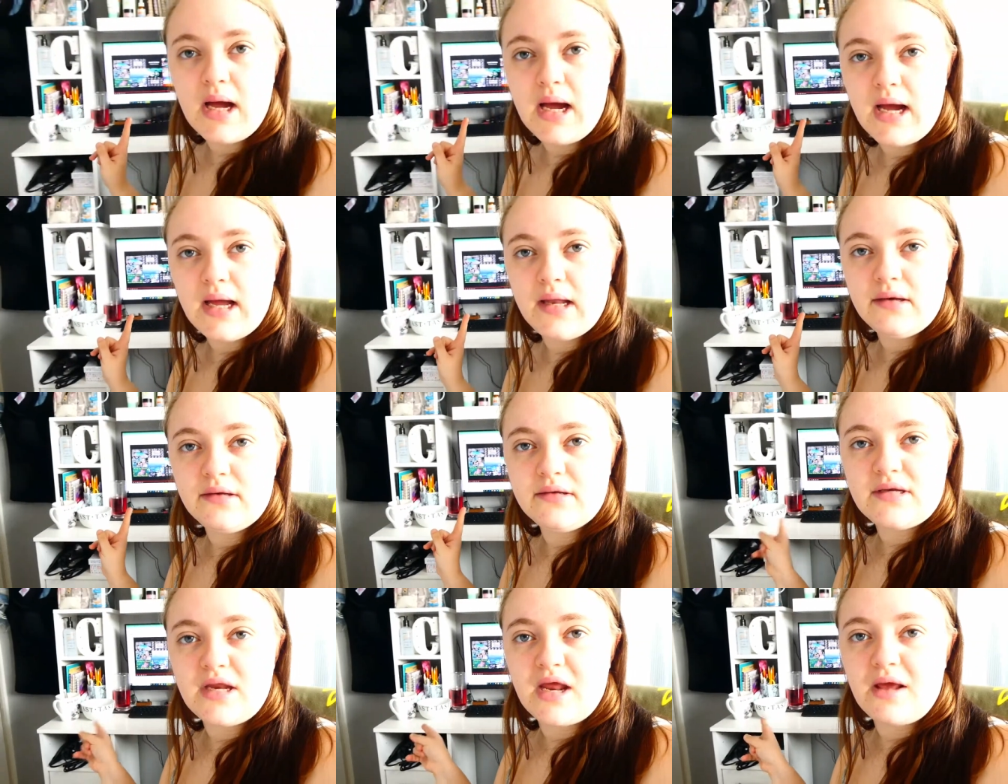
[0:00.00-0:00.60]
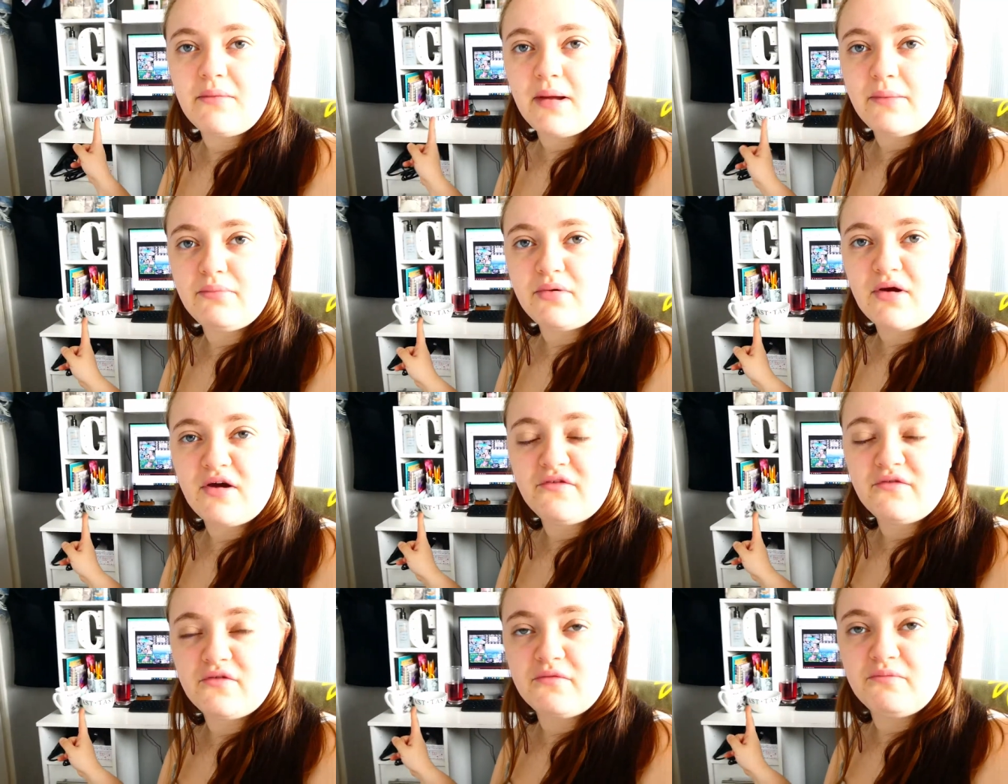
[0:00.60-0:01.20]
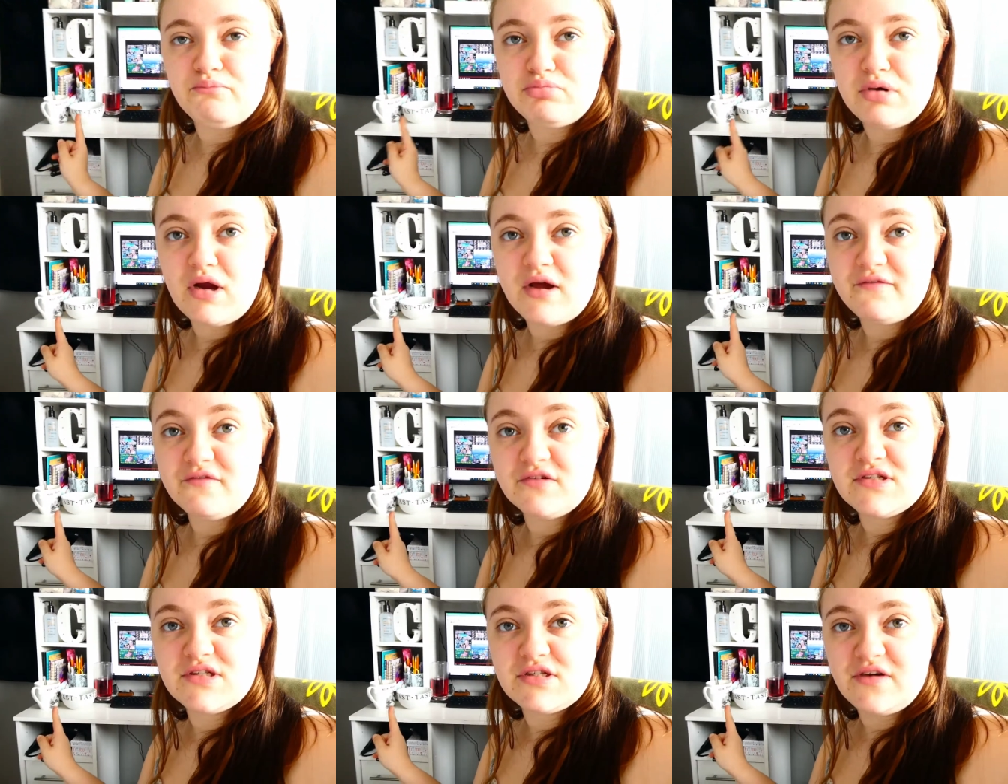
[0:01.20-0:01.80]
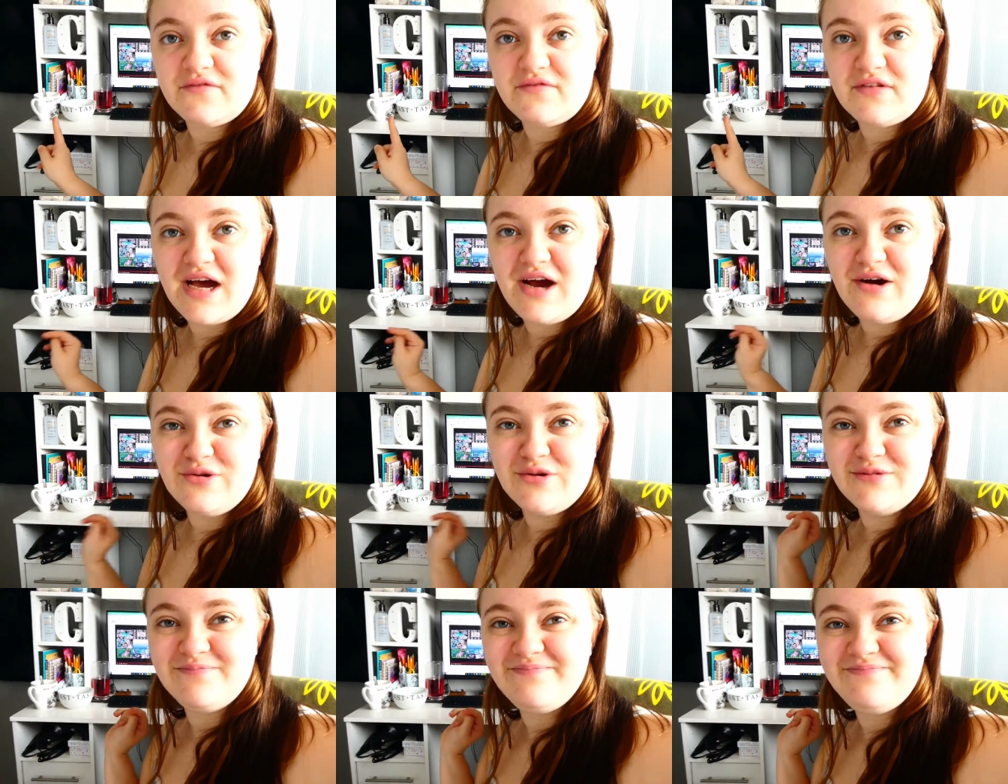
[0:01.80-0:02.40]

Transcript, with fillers: and take my breakfast stuff down.